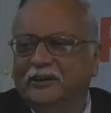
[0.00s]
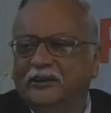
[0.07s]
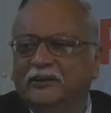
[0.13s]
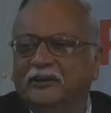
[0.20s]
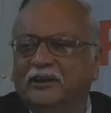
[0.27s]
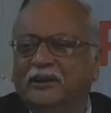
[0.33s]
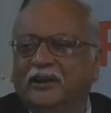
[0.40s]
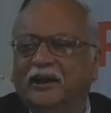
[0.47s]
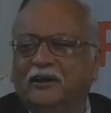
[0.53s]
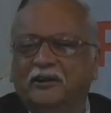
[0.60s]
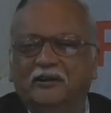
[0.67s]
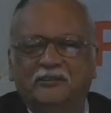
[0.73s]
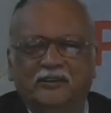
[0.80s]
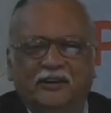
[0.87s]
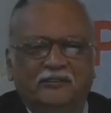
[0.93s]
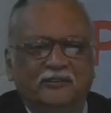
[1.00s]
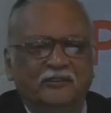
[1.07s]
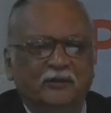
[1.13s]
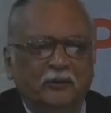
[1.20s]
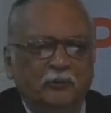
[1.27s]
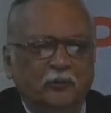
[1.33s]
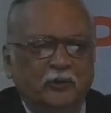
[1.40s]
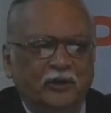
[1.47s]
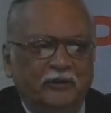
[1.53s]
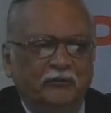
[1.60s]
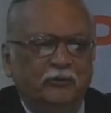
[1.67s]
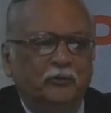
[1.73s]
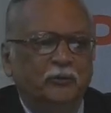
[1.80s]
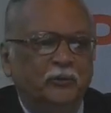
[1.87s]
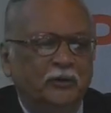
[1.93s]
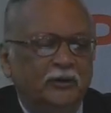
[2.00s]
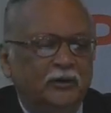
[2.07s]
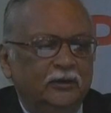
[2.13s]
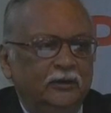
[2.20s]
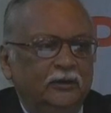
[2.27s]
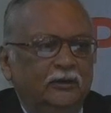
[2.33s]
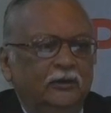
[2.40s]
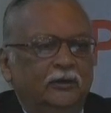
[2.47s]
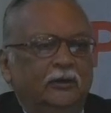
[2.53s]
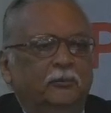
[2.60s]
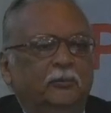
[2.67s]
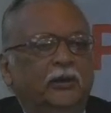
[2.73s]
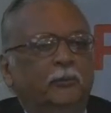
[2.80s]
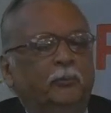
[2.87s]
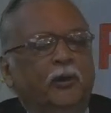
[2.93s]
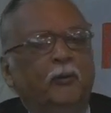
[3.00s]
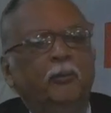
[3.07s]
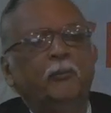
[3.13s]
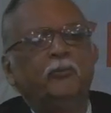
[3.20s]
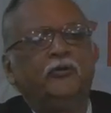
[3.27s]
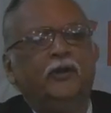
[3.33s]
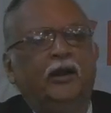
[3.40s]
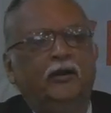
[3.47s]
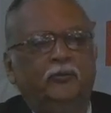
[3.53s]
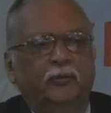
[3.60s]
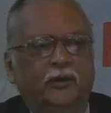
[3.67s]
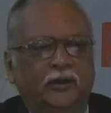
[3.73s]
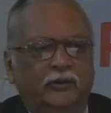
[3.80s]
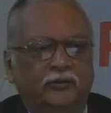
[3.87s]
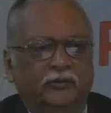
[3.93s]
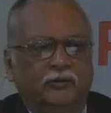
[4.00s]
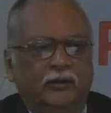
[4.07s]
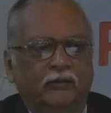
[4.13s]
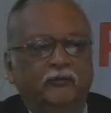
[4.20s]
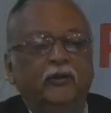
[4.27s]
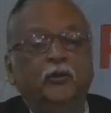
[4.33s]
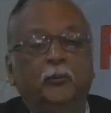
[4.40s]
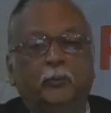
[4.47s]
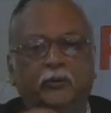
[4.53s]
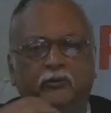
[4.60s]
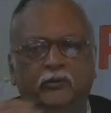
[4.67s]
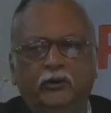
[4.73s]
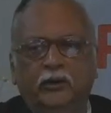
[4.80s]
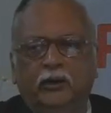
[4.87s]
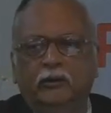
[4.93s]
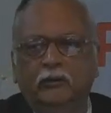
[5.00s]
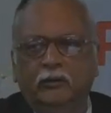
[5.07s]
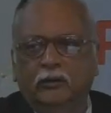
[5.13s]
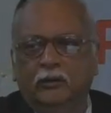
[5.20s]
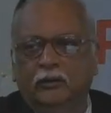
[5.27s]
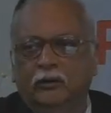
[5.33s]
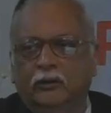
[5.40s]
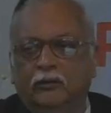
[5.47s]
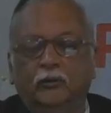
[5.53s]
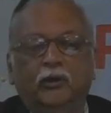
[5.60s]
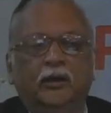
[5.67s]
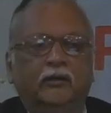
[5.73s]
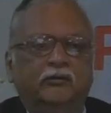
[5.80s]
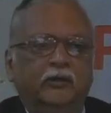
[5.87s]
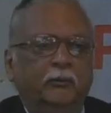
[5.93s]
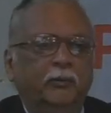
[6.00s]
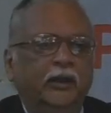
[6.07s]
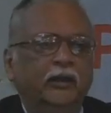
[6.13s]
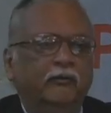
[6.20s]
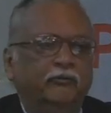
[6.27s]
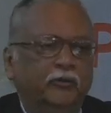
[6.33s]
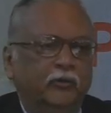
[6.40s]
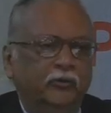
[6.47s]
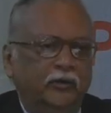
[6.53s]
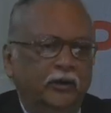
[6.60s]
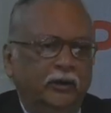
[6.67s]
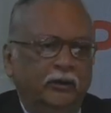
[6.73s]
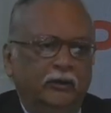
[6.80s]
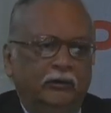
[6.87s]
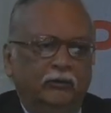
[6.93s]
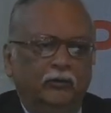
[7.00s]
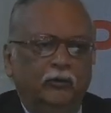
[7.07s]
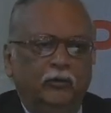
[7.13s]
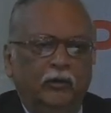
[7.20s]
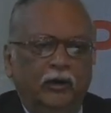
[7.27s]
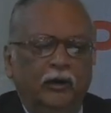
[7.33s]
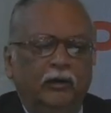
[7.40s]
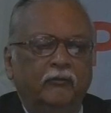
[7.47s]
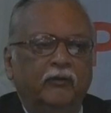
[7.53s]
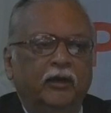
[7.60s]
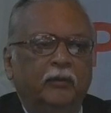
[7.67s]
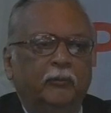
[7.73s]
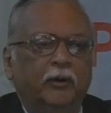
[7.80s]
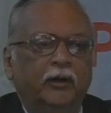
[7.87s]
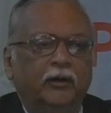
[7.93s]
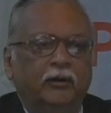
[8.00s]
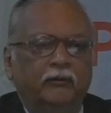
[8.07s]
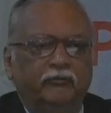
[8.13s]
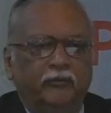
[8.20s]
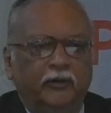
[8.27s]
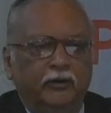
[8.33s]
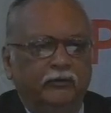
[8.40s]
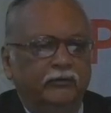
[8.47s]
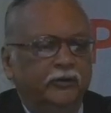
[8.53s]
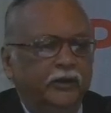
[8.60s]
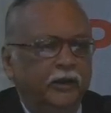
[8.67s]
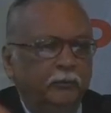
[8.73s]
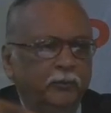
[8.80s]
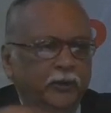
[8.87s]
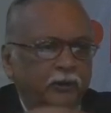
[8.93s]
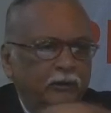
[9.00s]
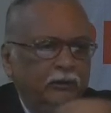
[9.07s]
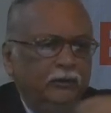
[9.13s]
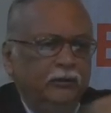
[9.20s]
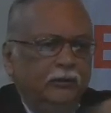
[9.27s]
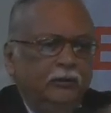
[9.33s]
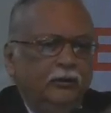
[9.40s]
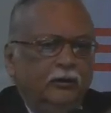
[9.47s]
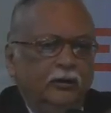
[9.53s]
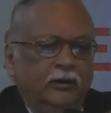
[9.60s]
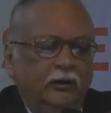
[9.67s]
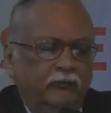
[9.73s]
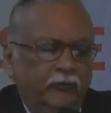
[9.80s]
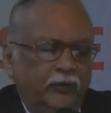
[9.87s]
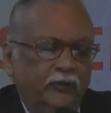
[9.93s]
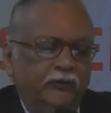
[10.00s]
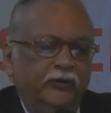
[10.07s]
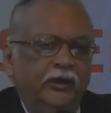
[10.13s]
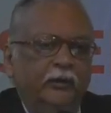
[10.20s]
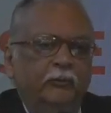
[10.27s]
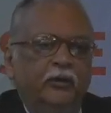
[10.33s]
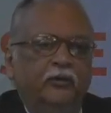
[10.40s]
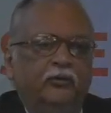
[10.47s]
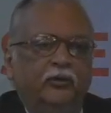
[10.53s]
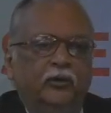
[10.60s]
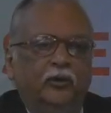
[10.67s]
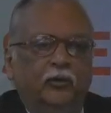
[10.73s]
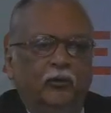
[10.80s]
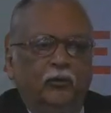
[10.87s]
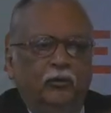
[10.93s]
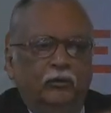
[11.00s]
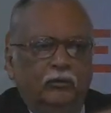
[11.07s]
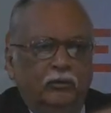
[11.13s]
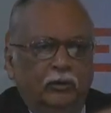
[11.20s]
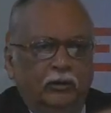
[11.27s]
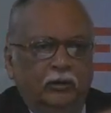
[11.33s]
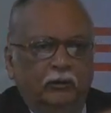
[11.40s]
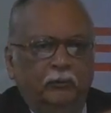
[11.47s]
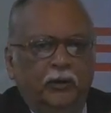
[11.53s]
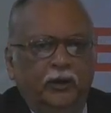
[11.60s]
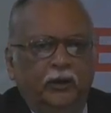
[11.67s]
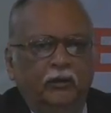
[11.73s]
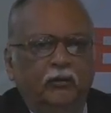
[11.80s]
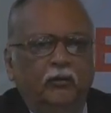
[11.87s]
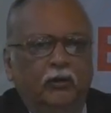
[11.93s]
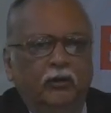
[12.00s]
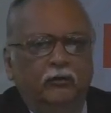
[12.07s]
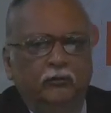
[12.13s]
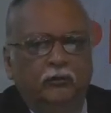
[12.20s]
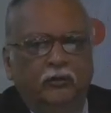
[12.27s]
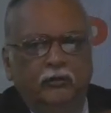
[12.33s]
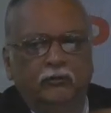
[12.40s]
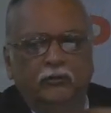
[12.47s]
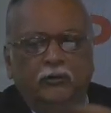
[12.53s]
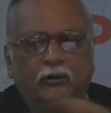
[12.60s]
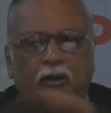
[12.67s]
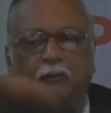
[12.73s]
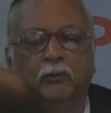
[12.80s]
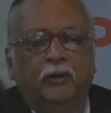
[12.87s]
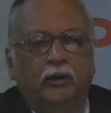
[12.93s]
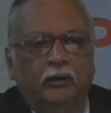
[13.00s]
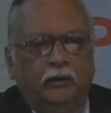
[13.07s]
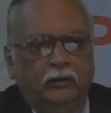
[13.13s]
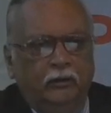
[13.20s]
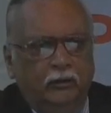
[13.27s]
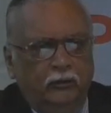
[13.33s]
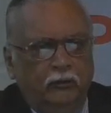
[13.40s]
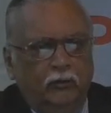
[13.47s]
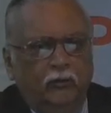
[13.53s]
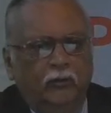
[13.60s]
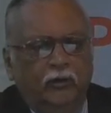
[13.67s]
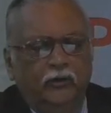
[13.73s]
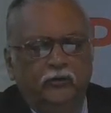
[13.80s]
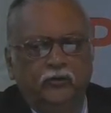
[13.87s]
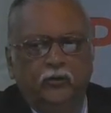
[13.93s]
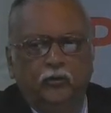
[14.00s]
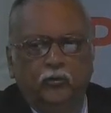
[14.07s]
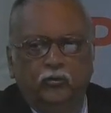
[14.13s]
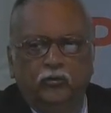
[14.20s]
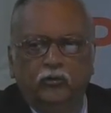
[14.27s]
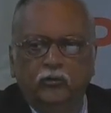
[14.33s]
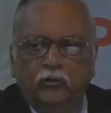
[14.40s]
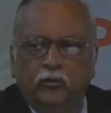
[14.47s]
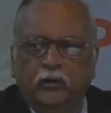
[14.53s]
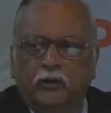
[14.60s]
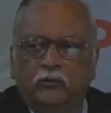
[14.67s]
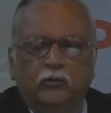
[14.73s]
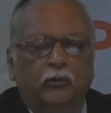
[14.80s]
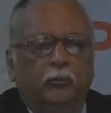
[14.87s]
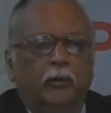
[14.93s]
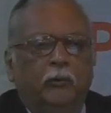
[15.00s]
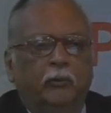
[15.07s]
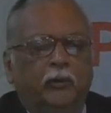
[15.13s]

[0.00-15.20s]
That instructions I won't be done. But the problem starts with history. When you're presenting, you are examining, of course, in a neutral environment. If it is DMV, if it is DMV, your own medical college, if it is your own institution, so there's no problem.